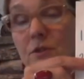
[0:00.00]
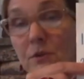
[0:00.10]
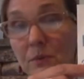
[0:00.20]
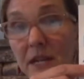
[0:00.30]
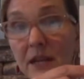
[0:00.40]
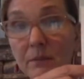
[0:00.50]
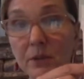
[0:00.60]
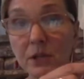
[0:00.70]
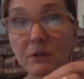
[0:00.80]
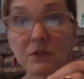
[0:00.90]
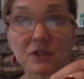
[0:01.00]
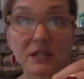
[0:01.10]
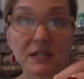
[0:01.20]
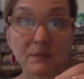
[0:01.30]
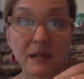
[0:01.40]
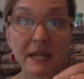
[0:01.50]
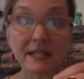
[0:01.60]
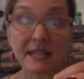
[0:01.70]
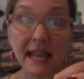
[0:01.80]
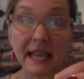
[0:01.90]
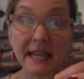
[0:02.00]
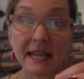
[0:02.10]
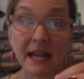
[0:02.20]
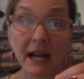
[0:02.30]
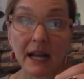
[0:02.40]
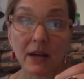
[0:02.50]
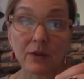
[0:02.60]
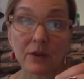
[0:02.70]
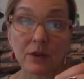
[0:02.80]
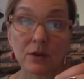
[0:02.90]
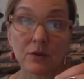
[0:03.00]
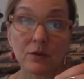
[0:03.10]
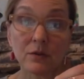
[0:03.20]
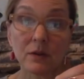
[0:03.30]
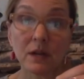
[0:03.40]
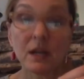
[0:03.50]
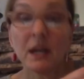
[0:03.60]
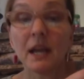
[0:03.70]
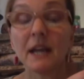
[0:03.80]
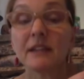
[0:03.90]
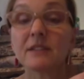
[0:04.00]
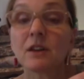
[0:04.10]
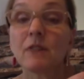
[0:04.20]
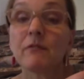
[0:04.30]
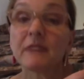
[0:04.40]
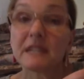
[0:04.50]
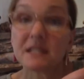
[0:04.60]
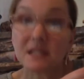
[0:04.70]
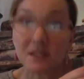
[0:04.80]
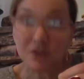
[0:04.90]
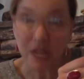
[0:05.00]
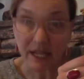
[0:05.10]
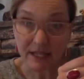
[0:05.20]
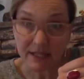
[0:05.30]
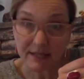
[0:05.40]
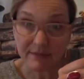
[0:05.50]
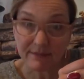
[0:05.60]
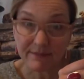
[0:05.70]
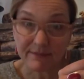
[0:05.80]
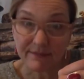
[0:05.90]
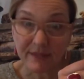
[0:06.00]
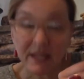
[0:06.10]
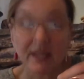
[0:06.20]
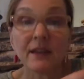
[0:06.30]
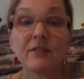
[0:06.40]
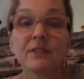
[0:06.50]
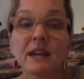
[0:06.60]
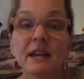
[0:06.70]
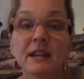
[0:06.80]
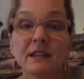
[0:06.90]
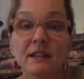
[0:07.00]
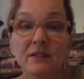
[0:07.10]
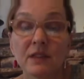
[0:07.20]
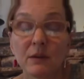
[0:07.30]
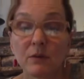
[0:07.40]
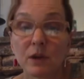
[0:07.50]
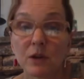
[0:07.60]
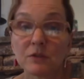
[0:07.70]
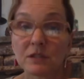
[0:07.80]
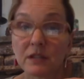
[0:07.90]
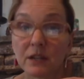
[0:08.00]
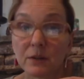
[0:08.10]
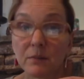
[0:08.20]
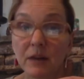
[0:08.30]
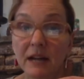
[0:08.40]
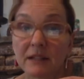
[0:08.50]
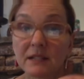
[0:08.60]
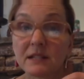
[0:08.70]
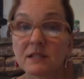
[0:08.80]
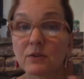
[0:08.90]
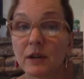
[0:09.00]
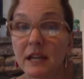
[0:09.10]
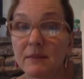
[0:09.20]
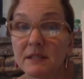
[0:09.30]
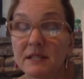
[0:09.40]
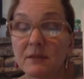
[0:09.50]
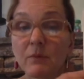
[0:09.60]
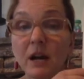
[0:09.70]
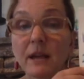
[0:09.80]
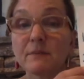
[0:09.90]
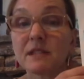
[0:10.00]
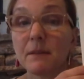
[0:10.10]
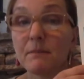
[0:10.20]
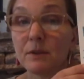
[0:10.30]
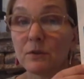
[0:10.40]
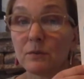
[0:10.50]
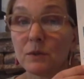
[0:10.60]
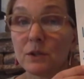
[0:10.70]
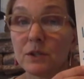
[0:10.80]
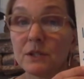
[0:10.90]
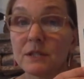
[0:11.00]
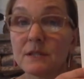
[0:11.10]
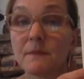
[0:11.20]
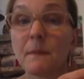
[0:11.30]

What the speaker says: the reading book, which this week it's A-E-I-O-U, and it's called Fix the Jet. Then they will go to letter practice or ABC rhymes and build words.